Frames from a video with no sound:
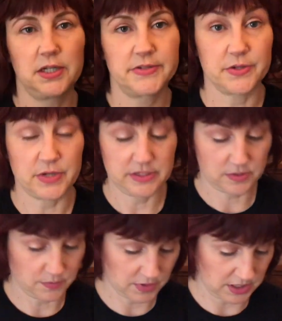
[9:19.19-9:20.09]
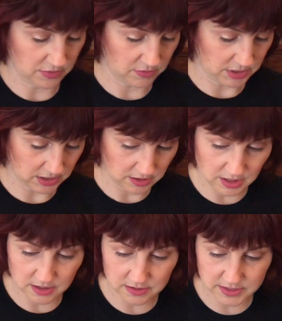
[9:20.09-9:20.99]
So he's super cute. And
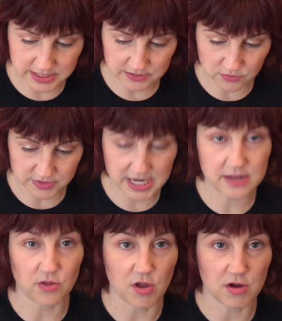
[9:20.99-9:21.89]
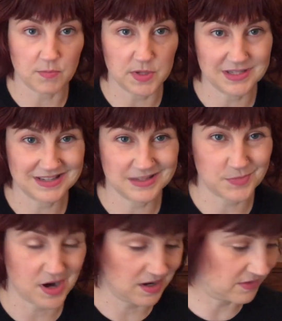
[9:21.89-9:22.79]
these don't take long, but since I'm
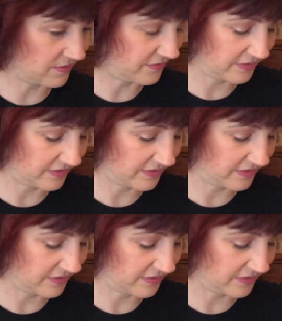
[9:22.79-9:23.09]
kind of